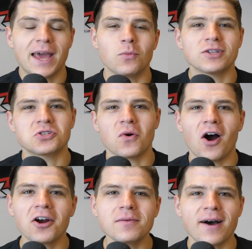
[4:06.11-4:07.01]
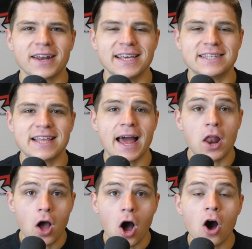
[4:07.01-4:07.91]
And what's so hard about it is that,
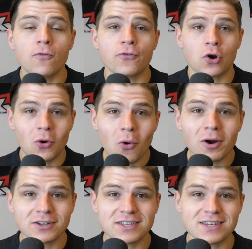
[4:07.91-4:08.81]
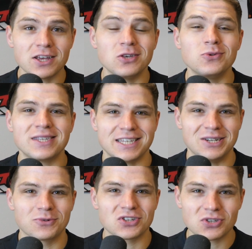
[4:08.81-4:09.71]
of course, you
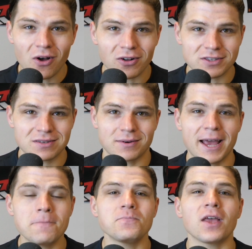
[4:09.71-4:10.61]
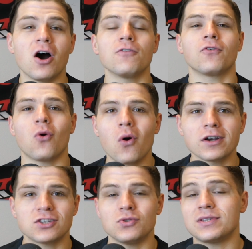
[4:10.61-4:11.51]
see results, right? Of
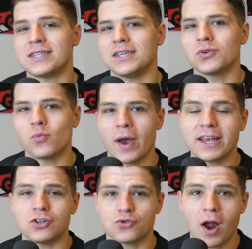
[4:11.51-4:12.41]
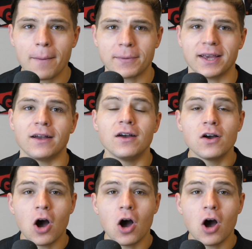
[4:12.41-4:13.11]
course, you see your weight dropping.